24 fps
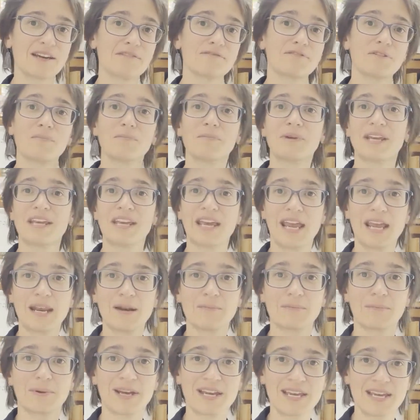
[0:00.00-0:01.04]
from being
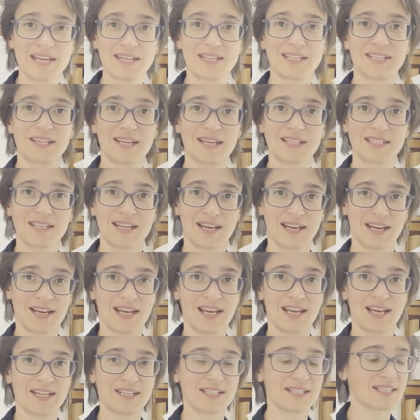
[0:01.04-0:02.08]
eaten by insects and
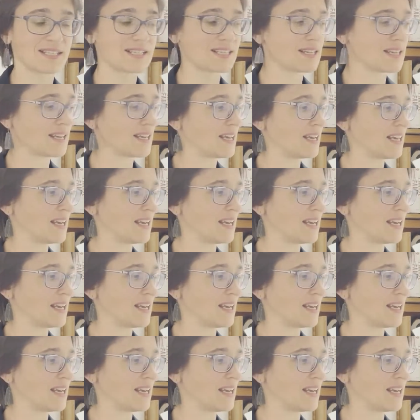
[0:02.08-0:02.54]
ants.